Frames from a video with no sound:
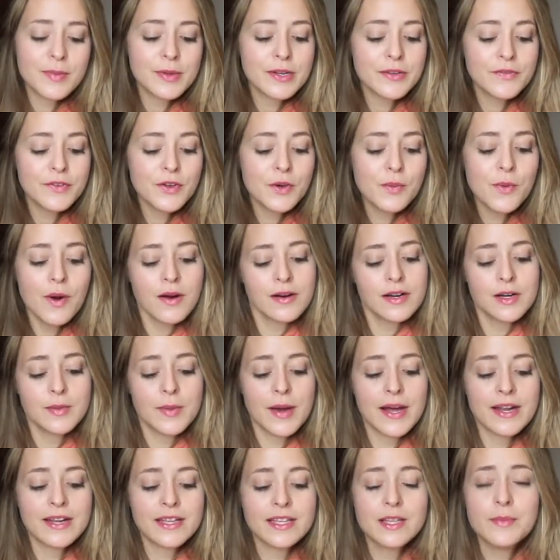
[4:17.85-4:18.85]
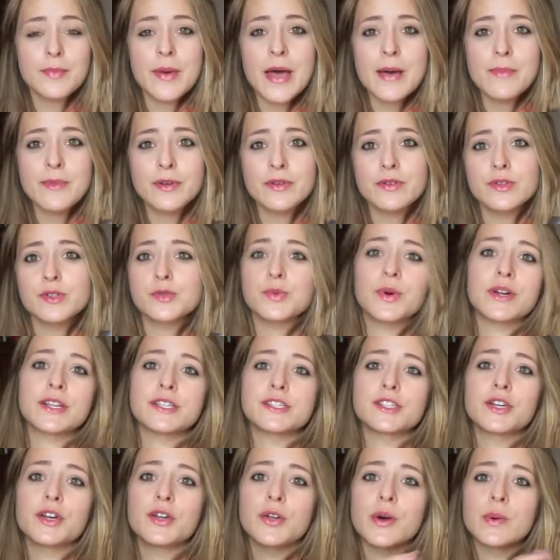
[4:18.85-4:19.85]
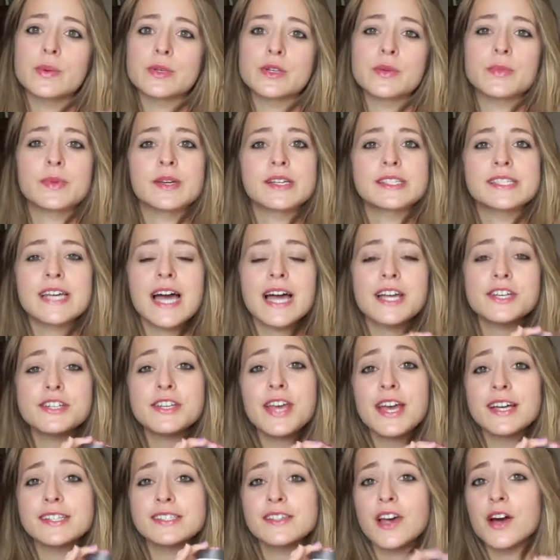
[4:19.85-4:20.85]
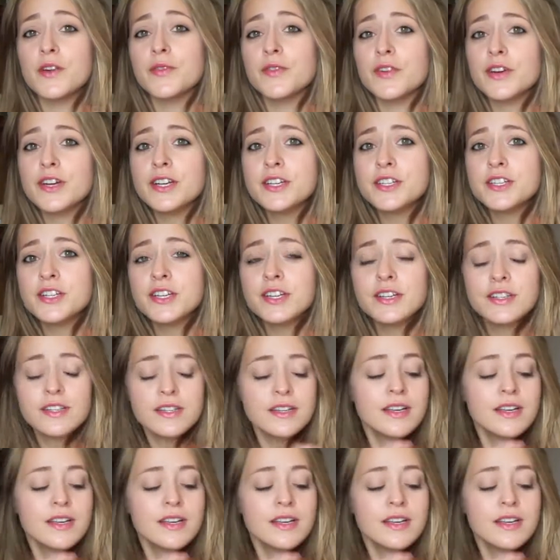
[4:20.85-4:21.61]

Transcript: But if you're worried about it, the Bare Minerals one is a good option because it actually has coverage.